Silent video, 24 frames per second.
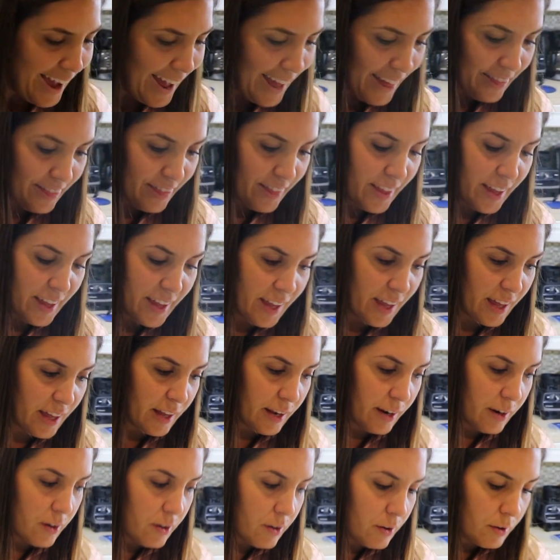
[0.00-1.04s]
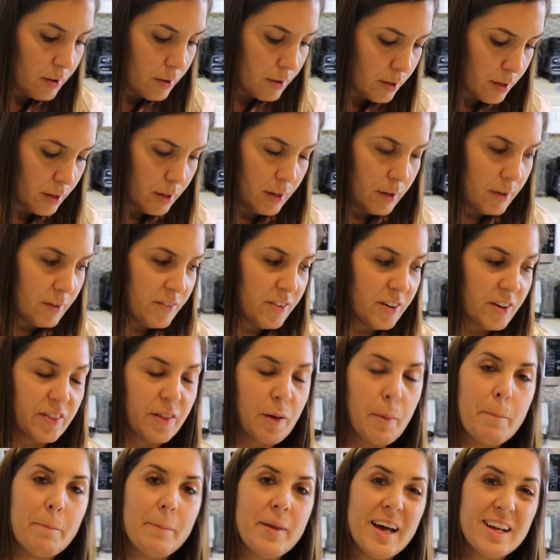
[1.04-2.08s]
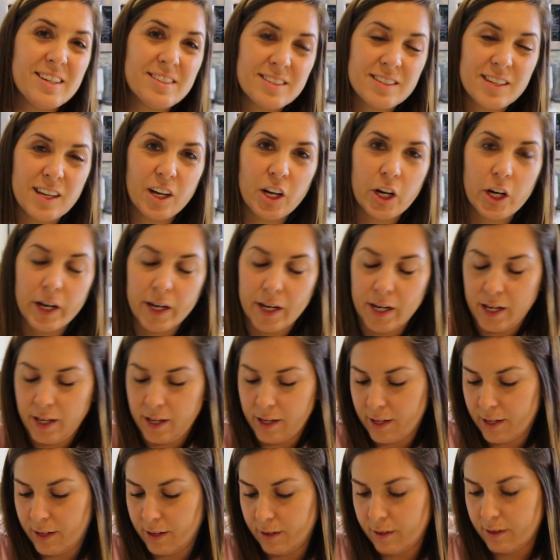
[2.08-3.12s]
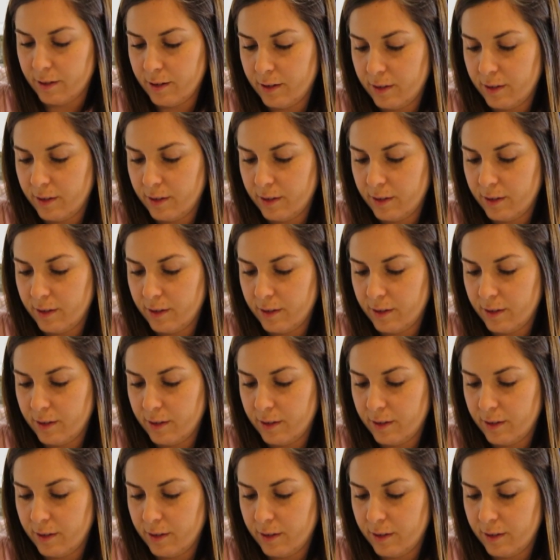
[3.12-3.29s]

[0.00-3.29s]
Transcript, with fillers: And then for the best ingredient